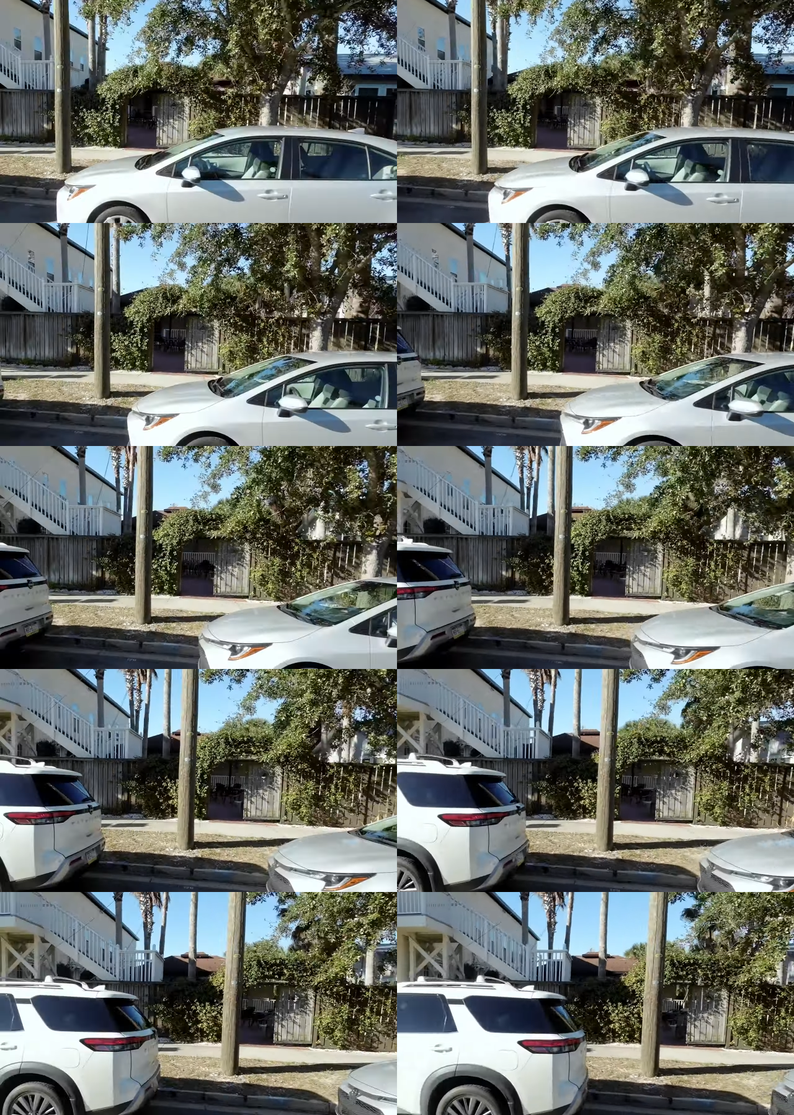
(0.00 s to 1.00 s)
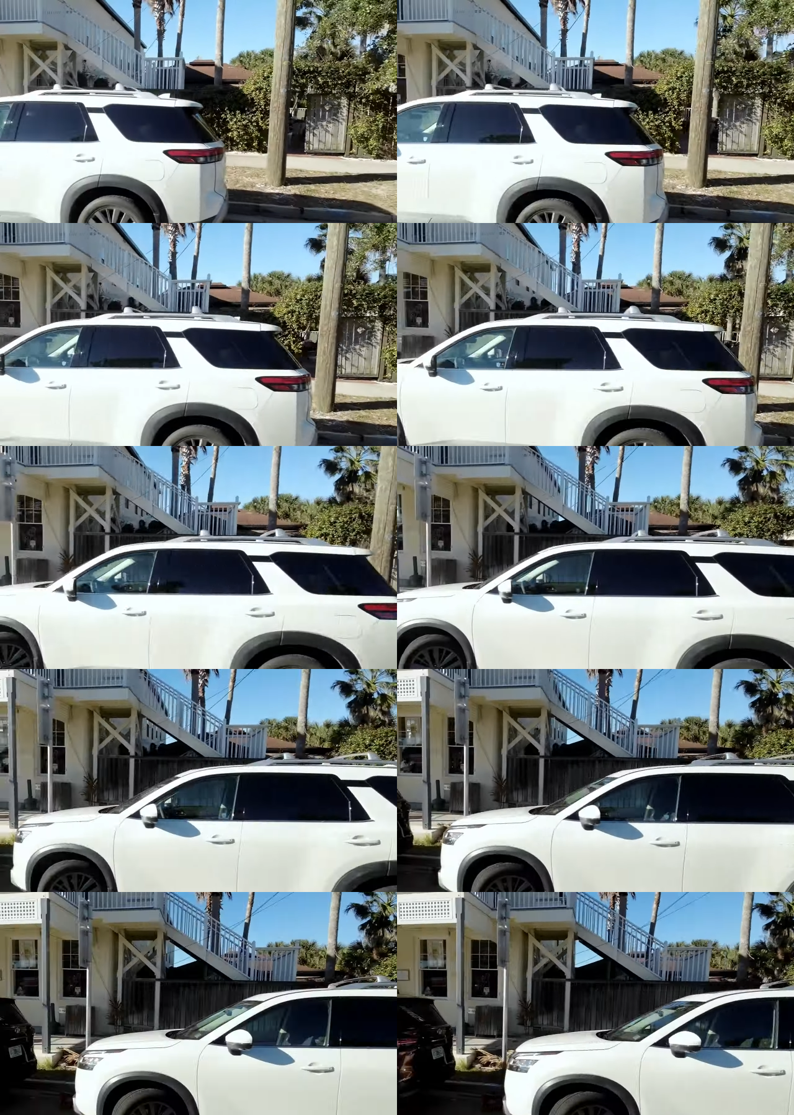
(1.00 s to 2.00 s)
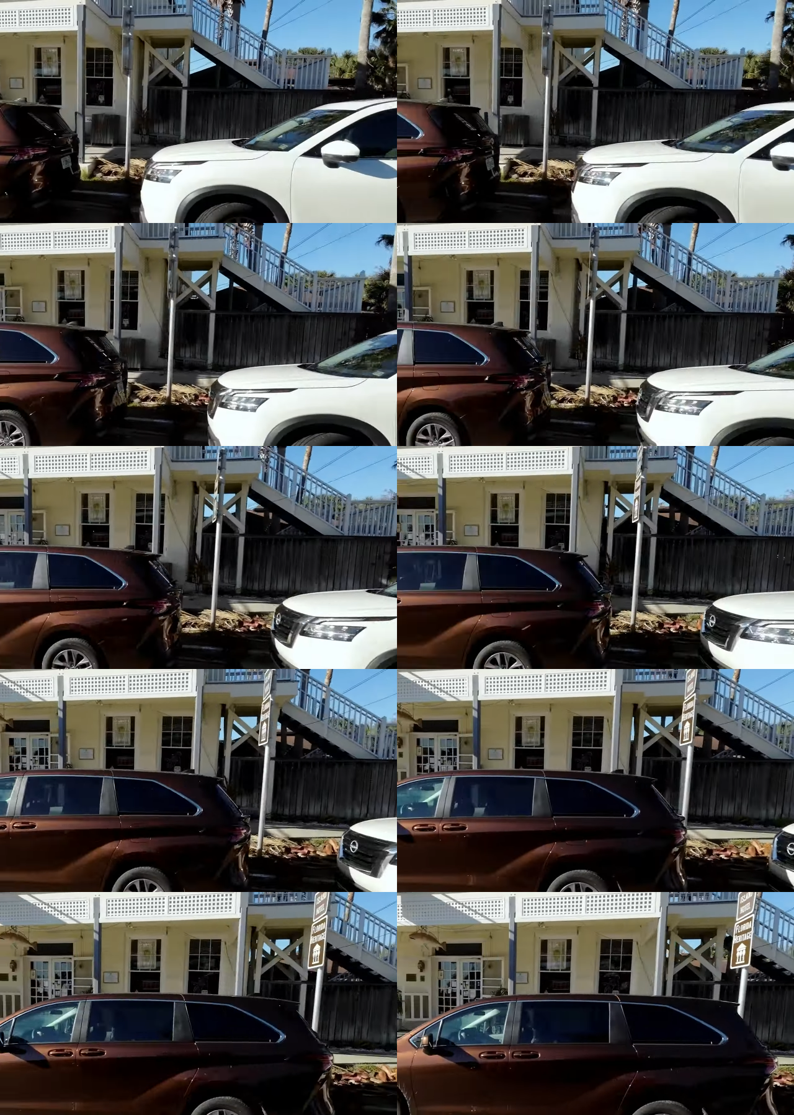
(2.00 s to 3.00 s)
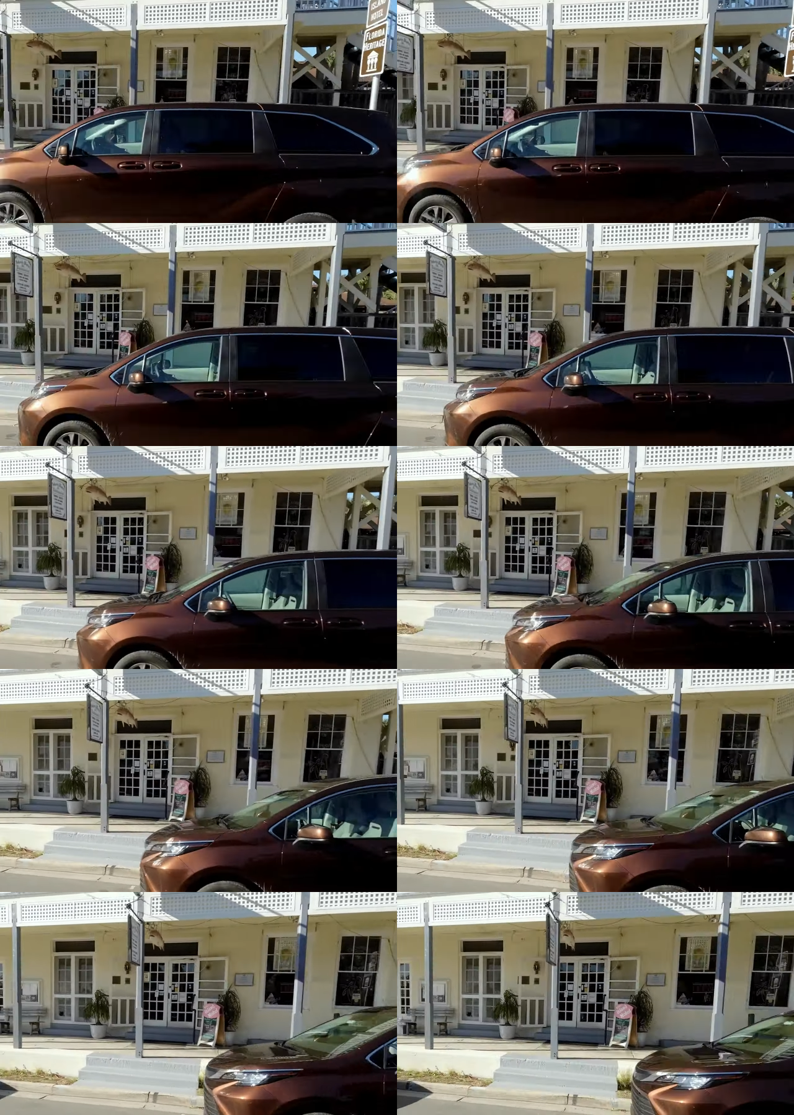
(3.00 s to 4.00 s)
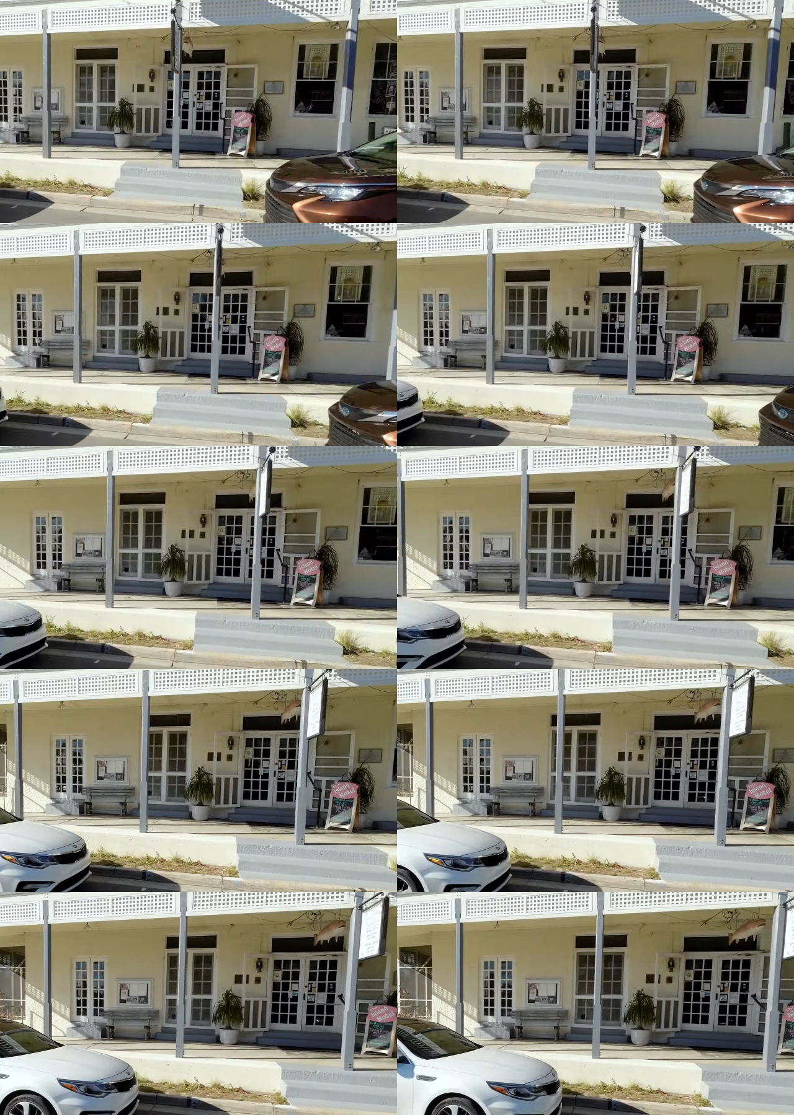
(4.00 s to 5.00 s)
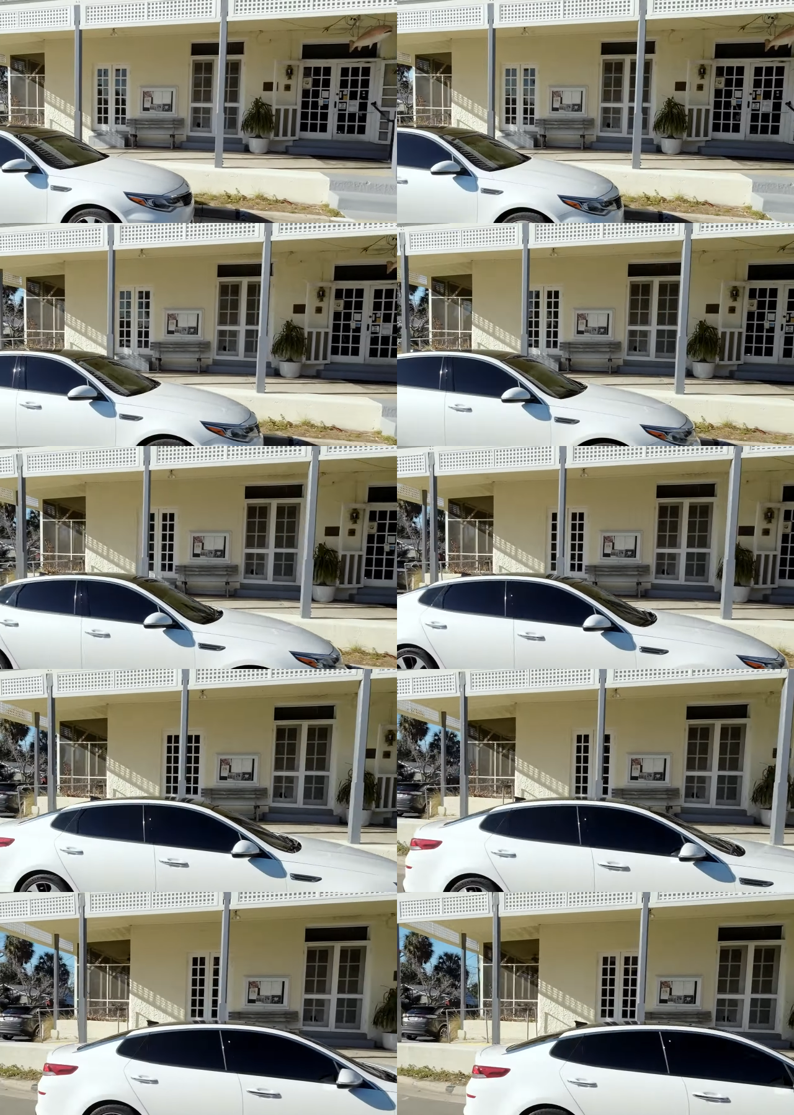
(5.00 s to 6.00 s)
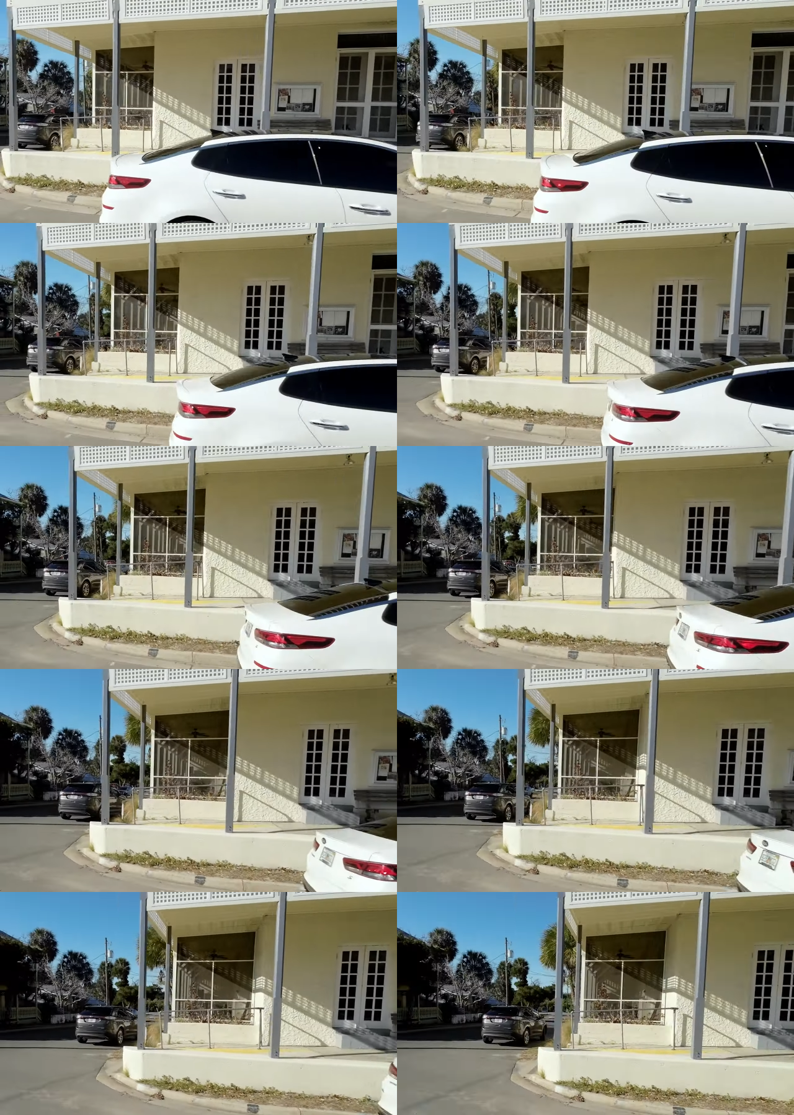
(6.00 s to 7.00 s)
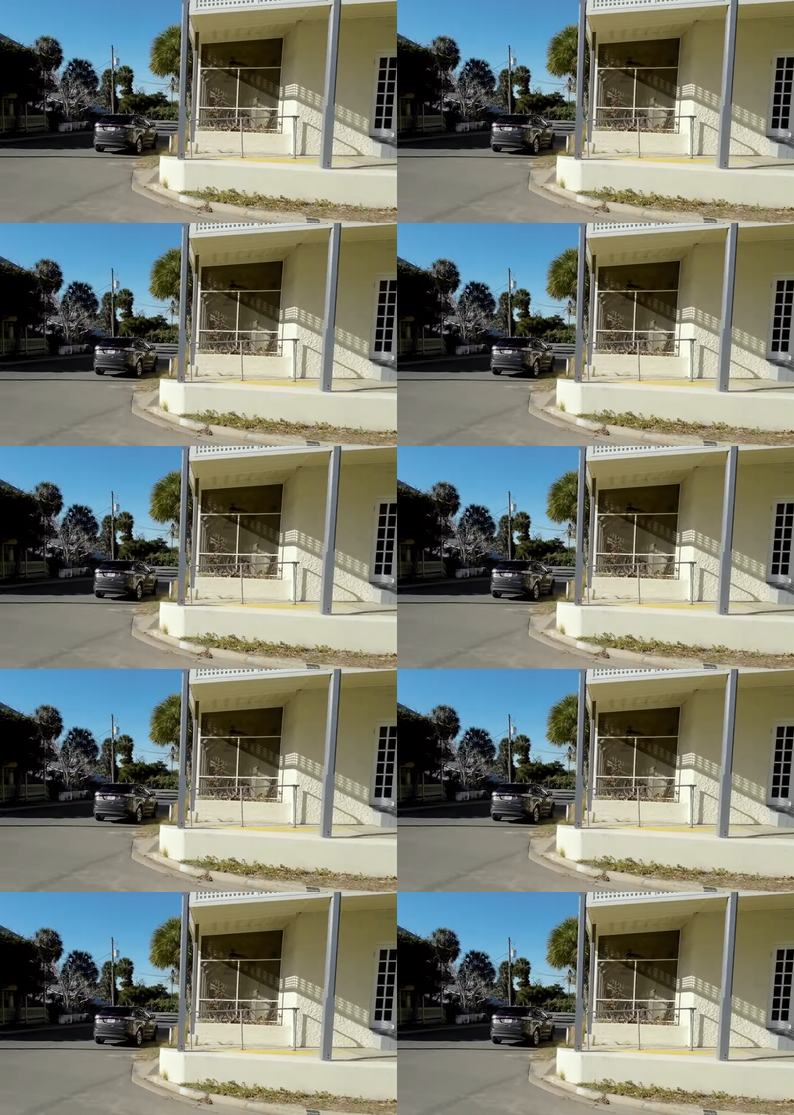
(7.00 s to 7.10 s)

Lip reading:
No face is visible, so there are no lips to read.